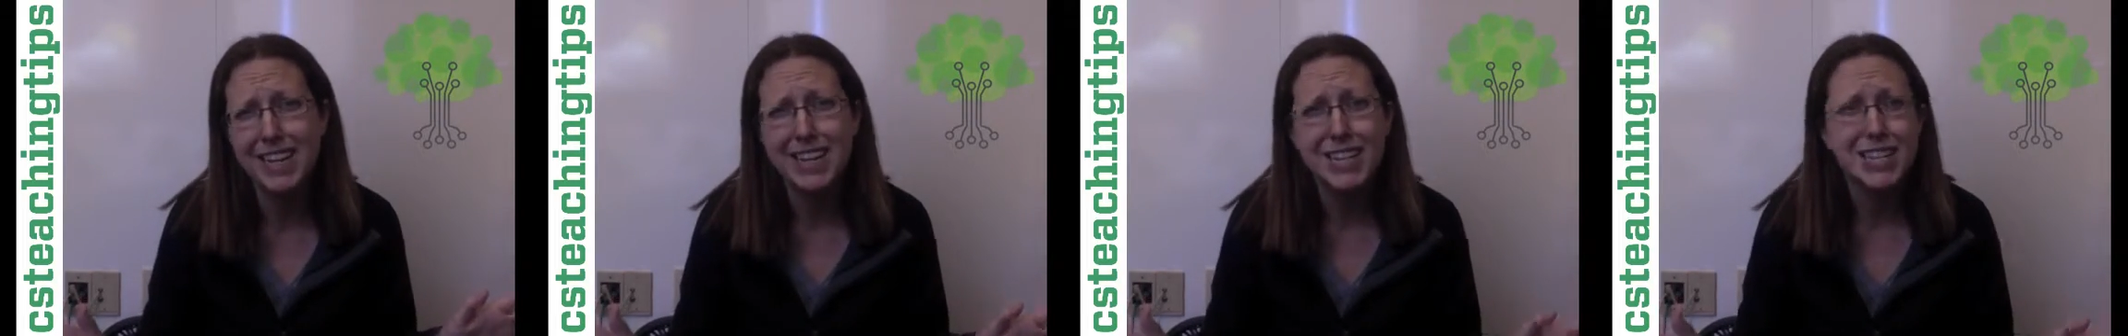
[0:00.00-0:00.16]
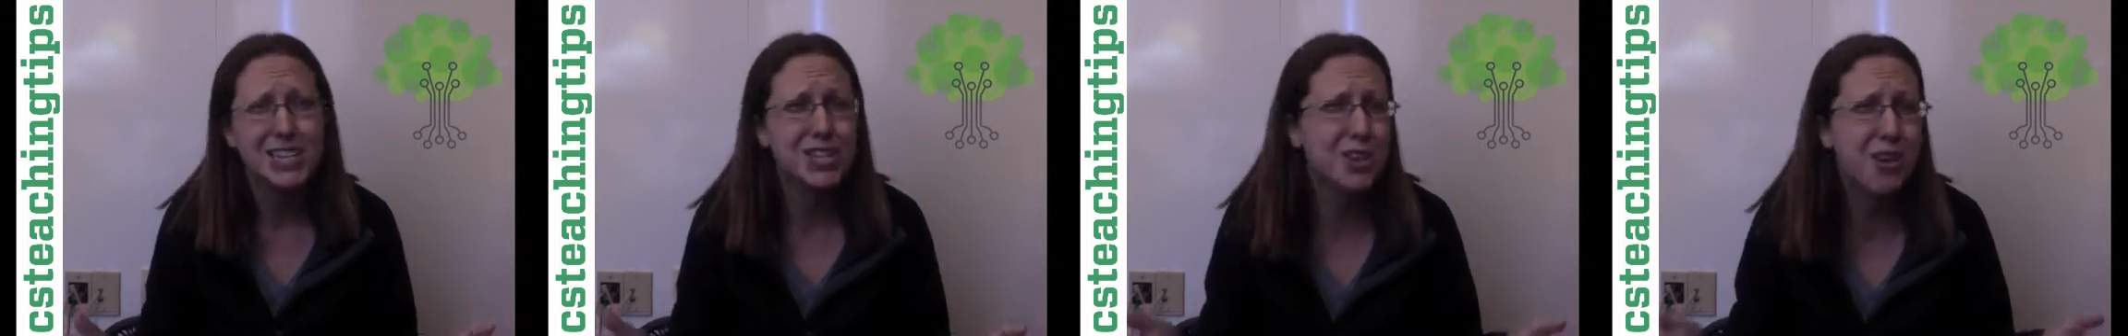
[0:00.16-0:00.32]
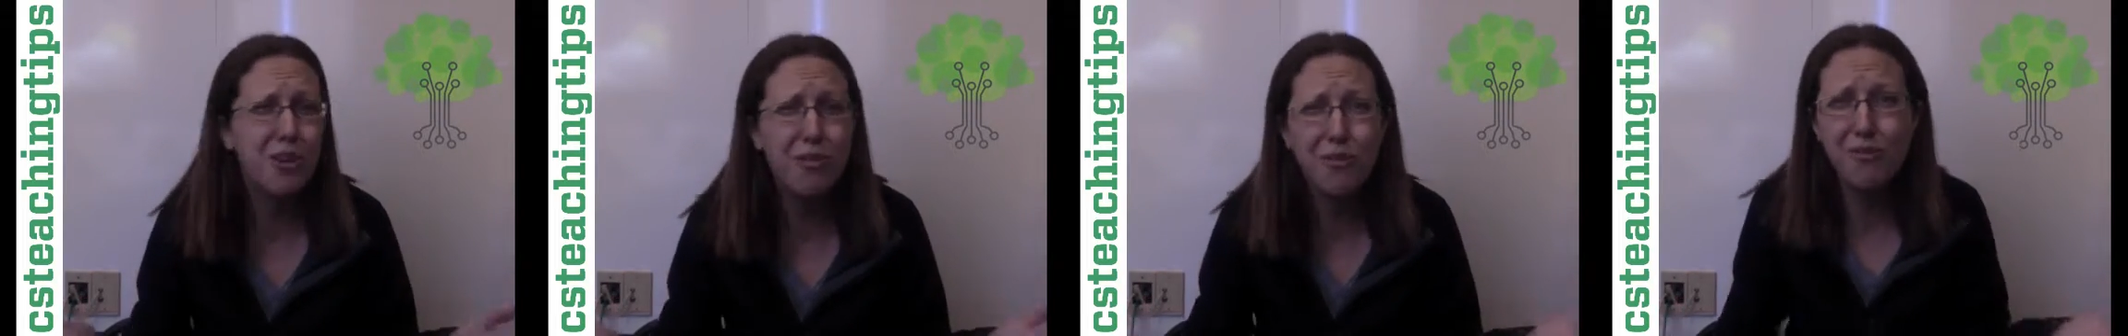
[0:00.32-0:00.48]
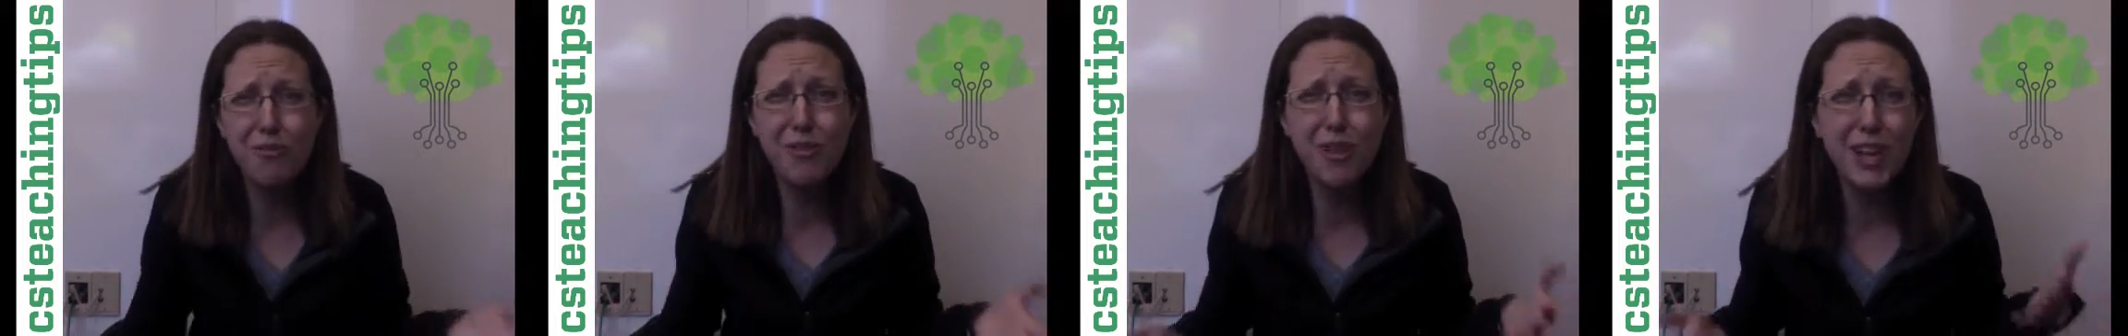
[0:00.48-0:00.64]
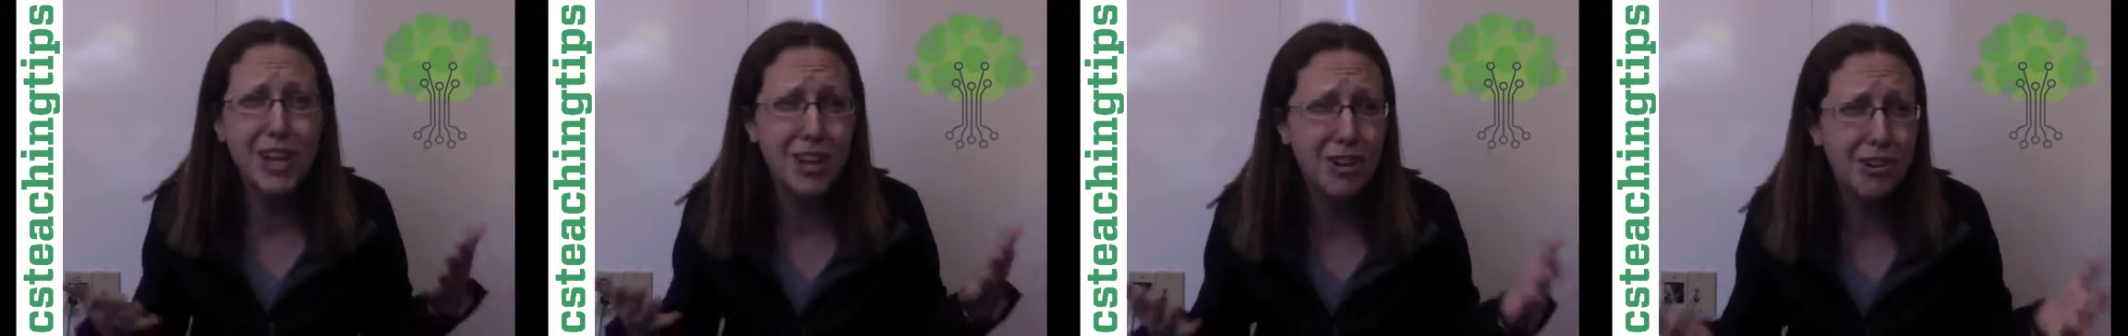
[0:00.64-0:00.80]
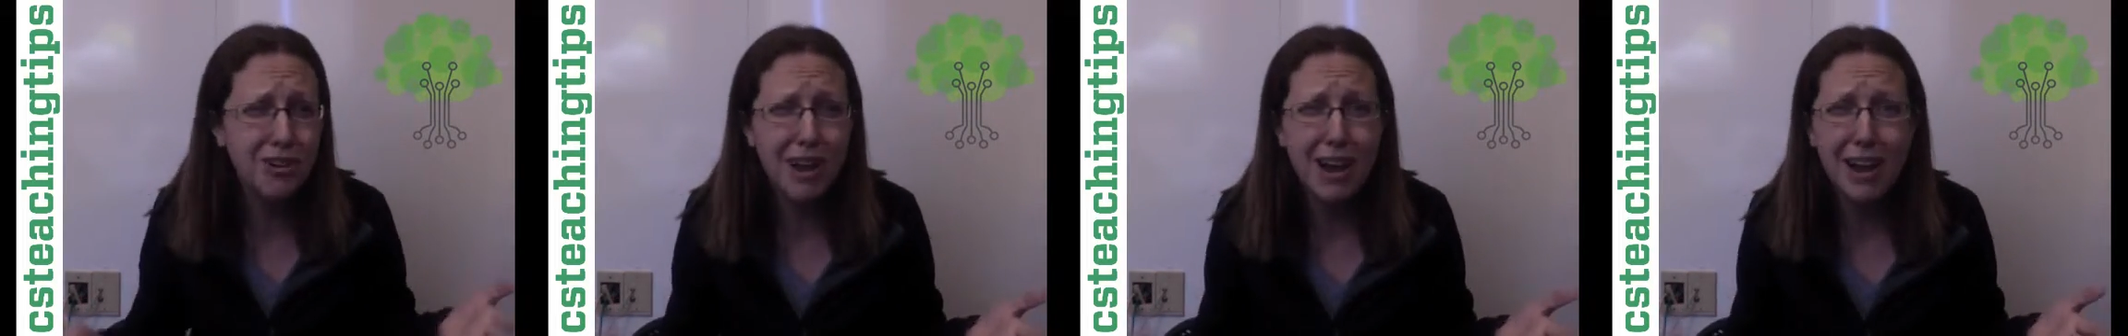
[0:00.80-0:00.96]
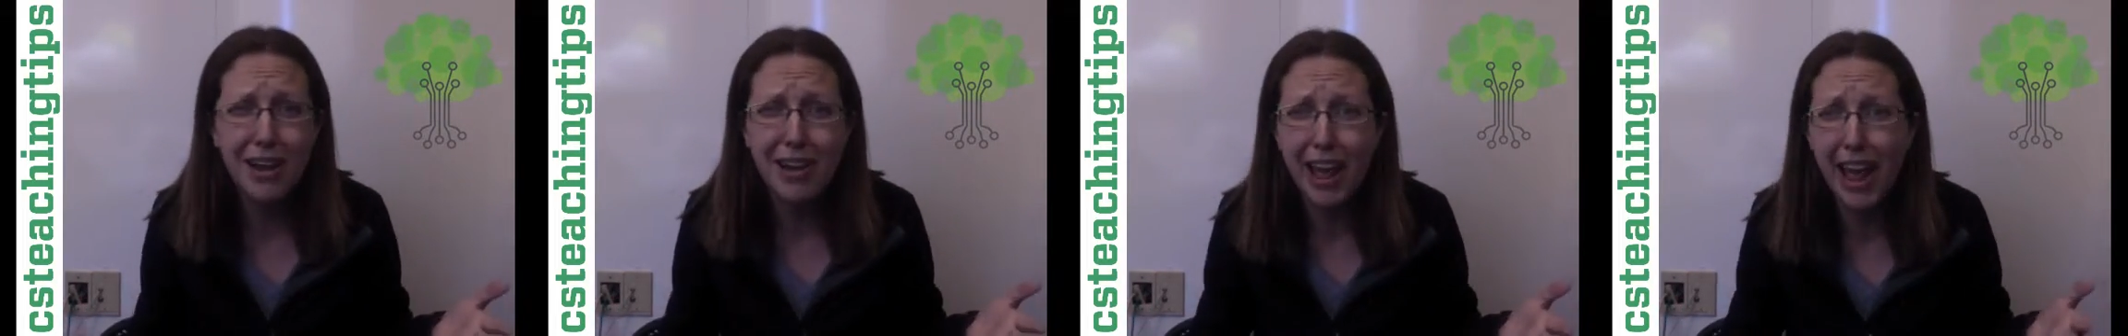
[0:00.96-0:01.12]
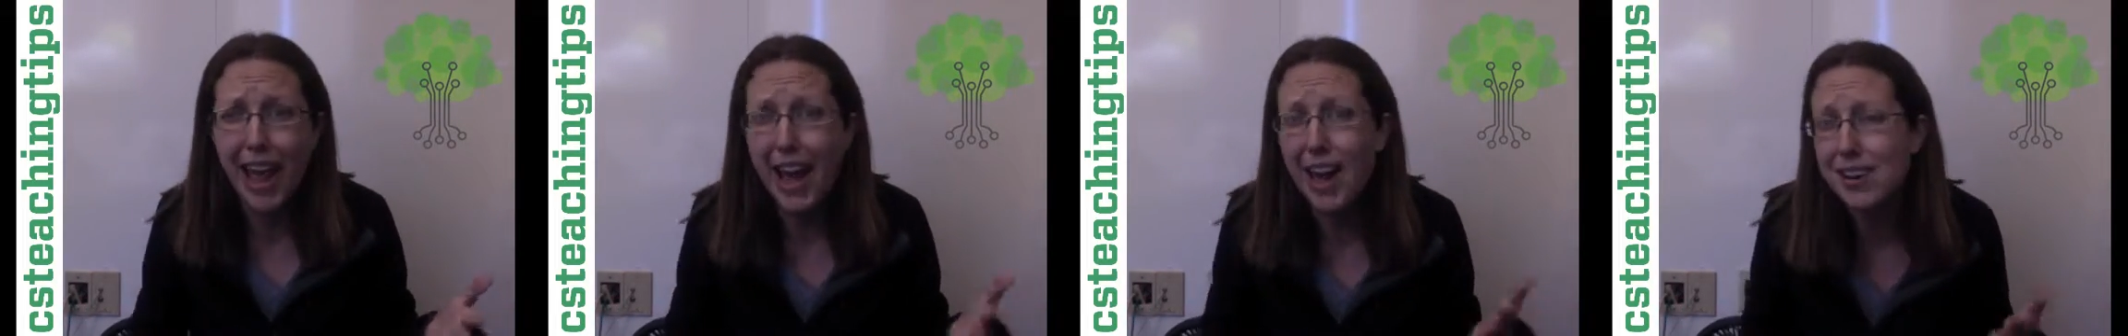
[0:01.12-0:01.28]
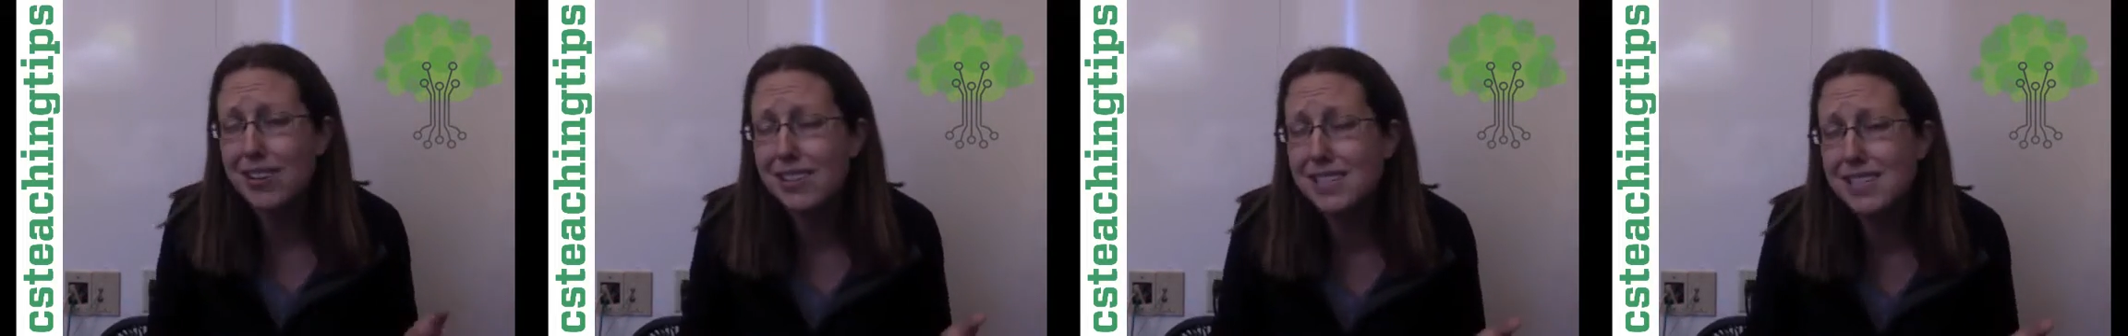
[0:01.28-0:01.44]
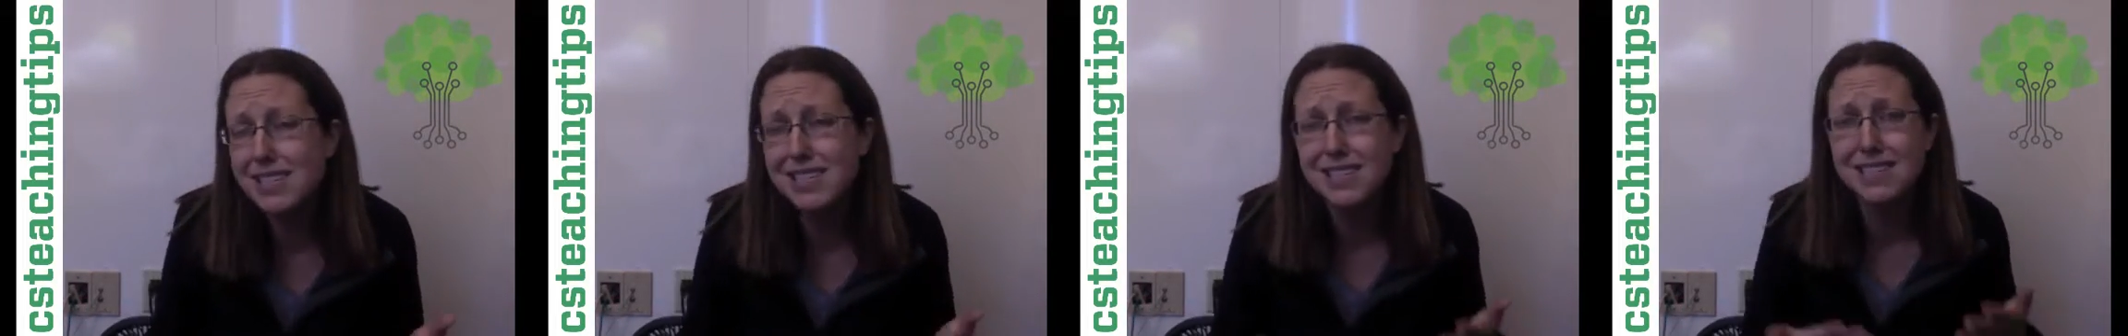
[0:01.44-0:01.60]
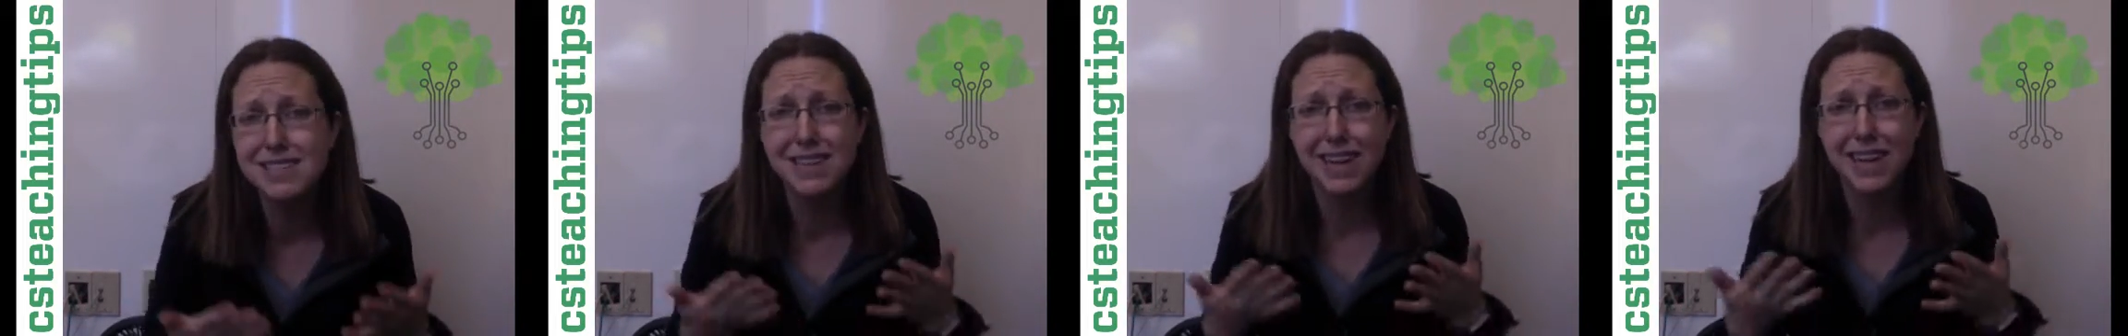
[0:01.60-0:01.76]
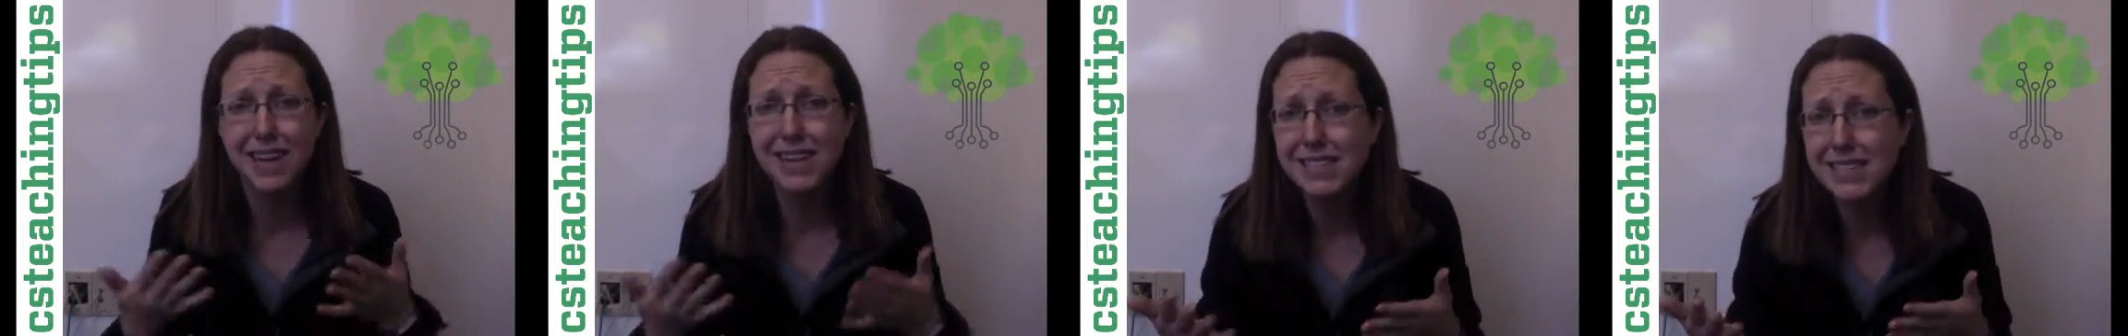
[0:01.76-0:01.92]
So figure out how does this
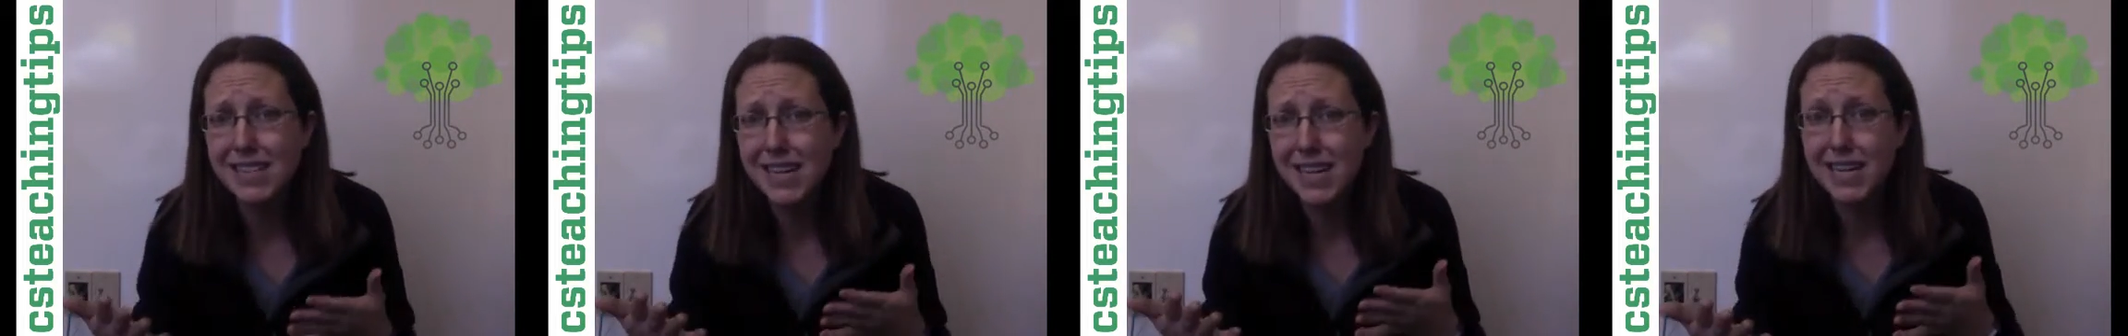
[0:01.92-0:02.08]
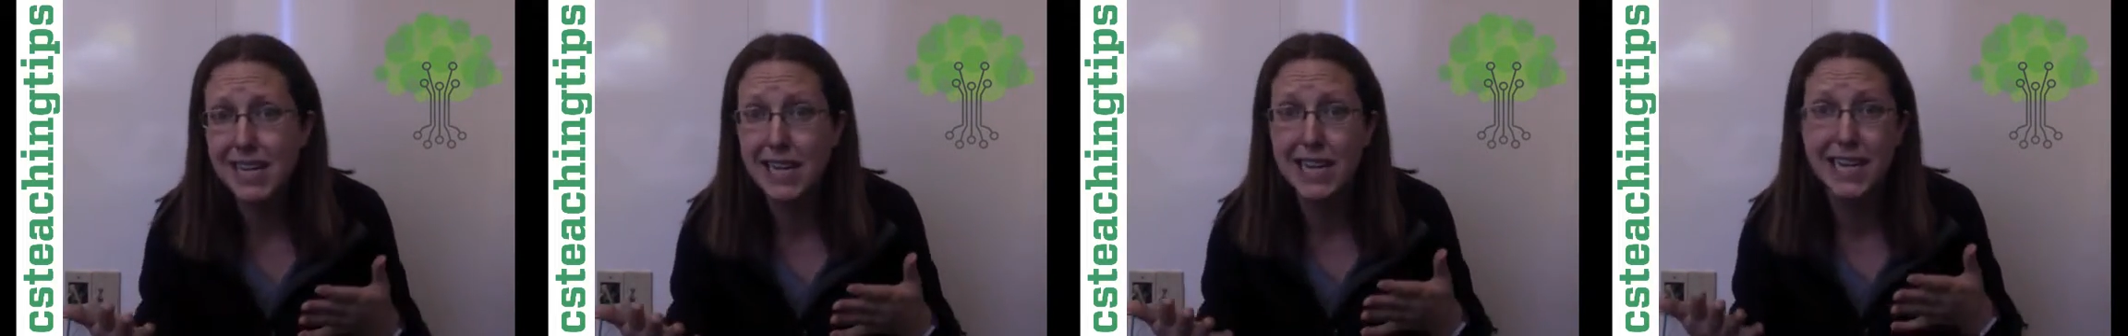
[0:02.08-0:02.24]
content